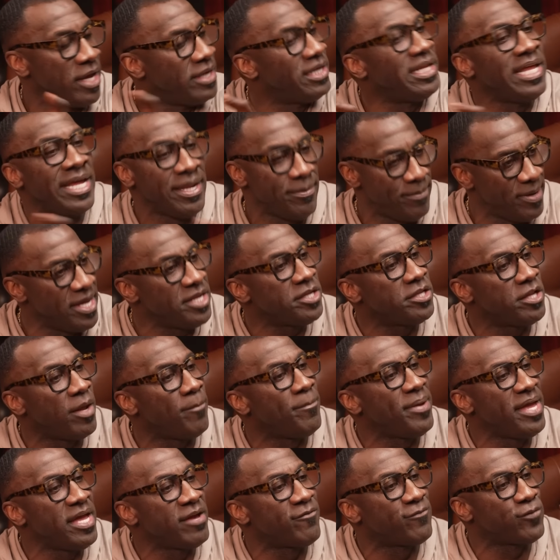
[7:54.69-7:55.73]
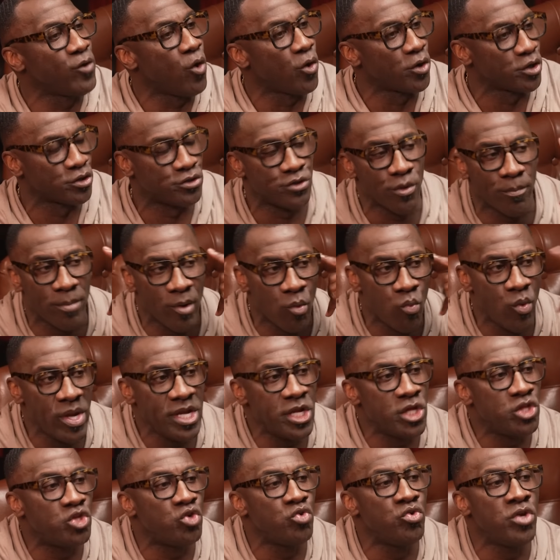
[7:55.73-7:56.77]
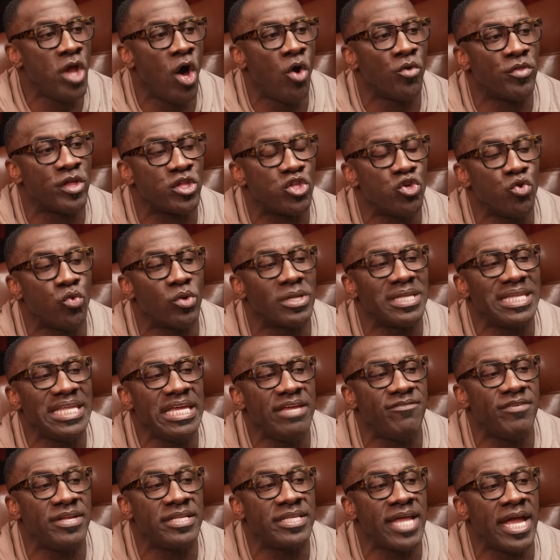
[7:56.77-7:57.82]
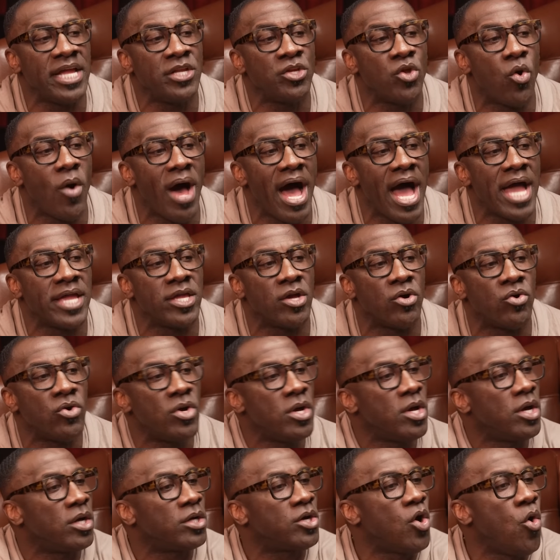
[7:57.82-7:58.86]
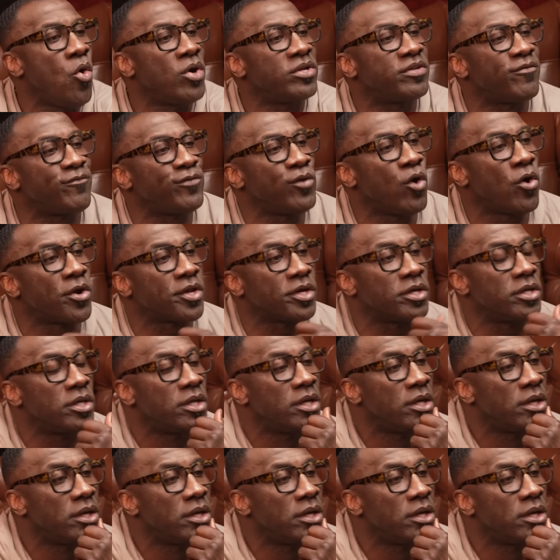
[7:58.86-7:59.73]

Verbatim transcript: And it ended up being Florida. So, but when did you know that you were leaving Dayton, Ohio, going to Florida?